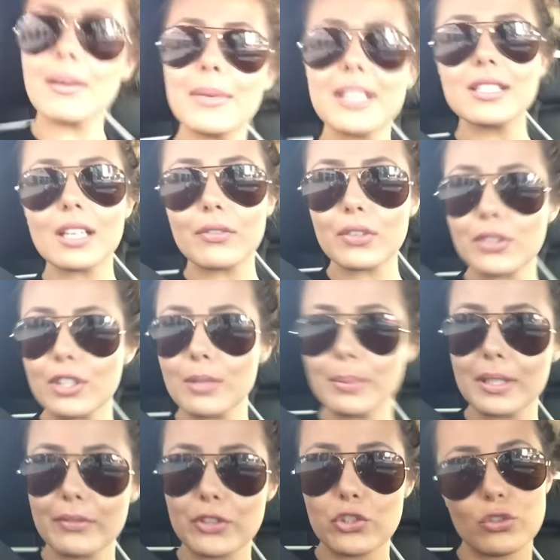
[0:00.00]
to get myself a little
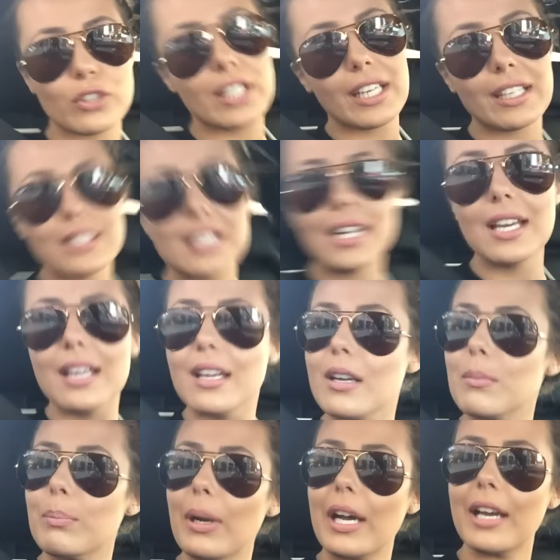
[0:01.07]
bit of a treat,
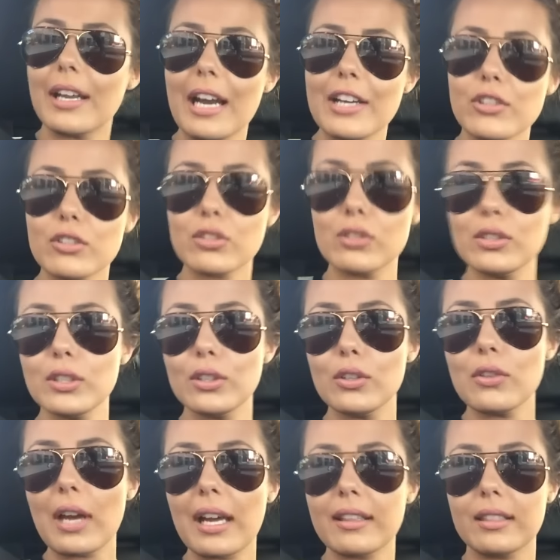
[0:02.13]
but I just
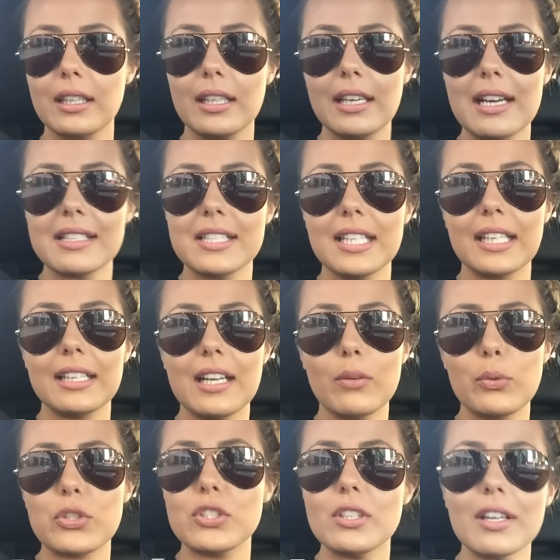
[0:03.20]
knew that the
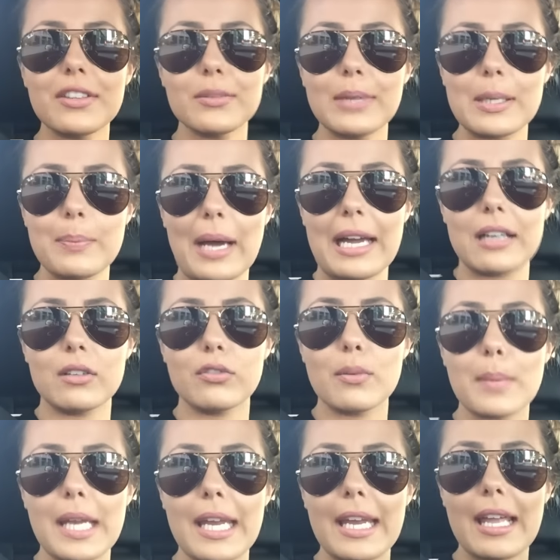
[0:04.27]
Antigona was not the right bag
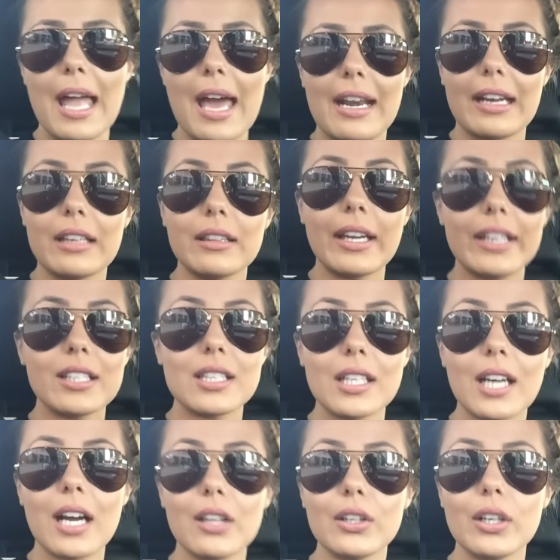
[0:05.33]
for me and I liked
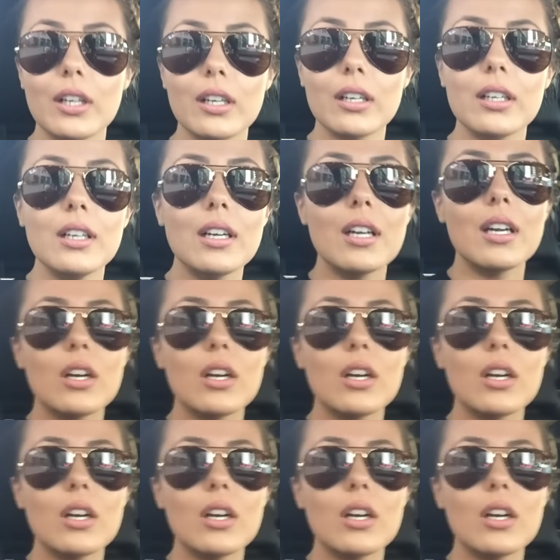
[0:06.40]
the color